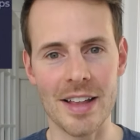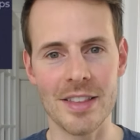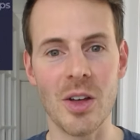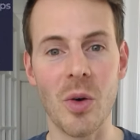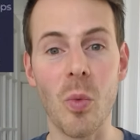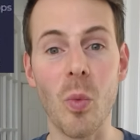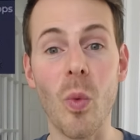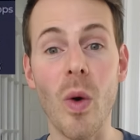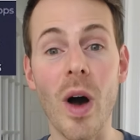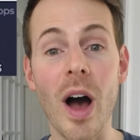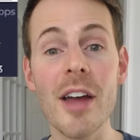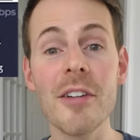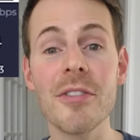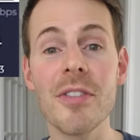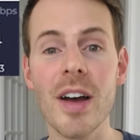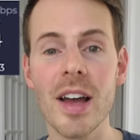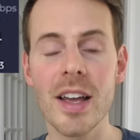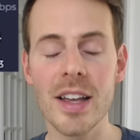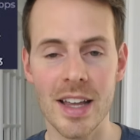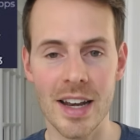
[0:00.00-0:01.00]
the
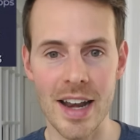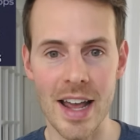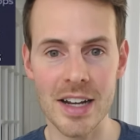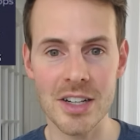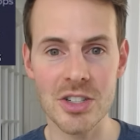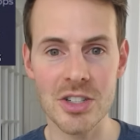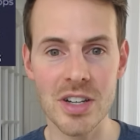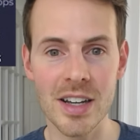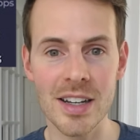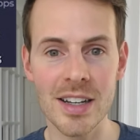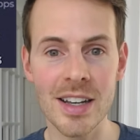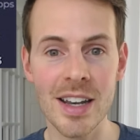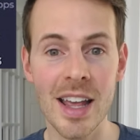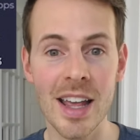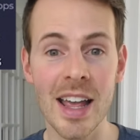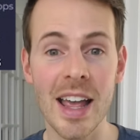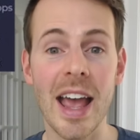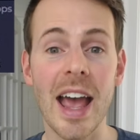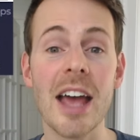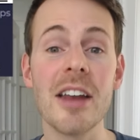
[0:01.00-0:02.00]
Wi-Fi connection
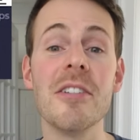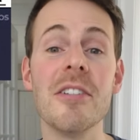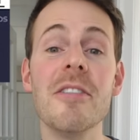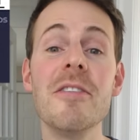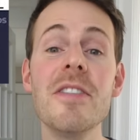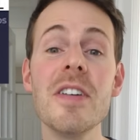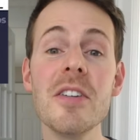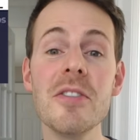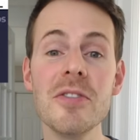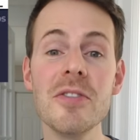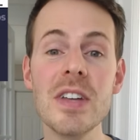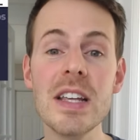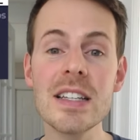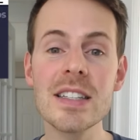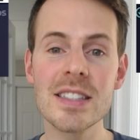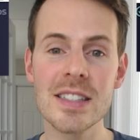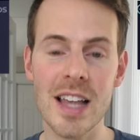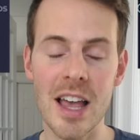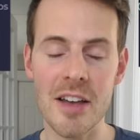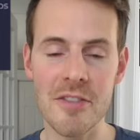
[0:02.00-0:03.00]
had
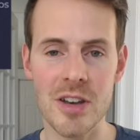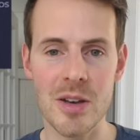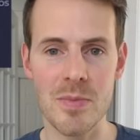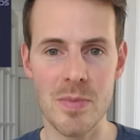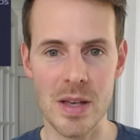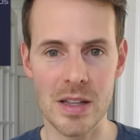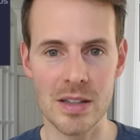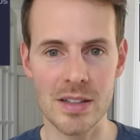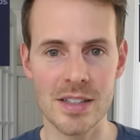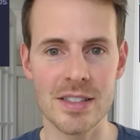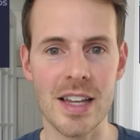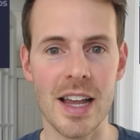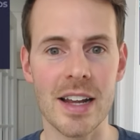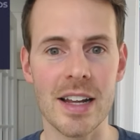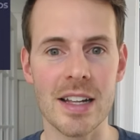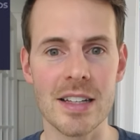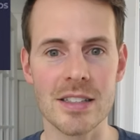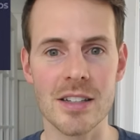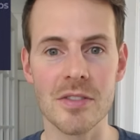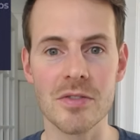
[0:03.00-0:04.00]
57
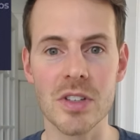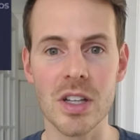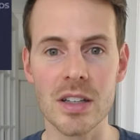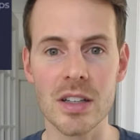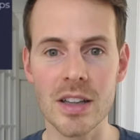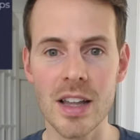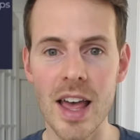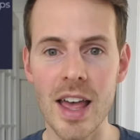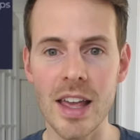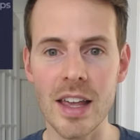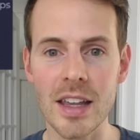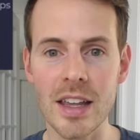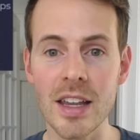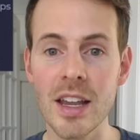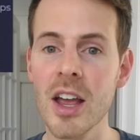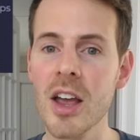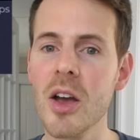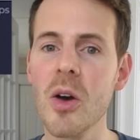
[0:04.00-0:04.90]
milliseconds of delay,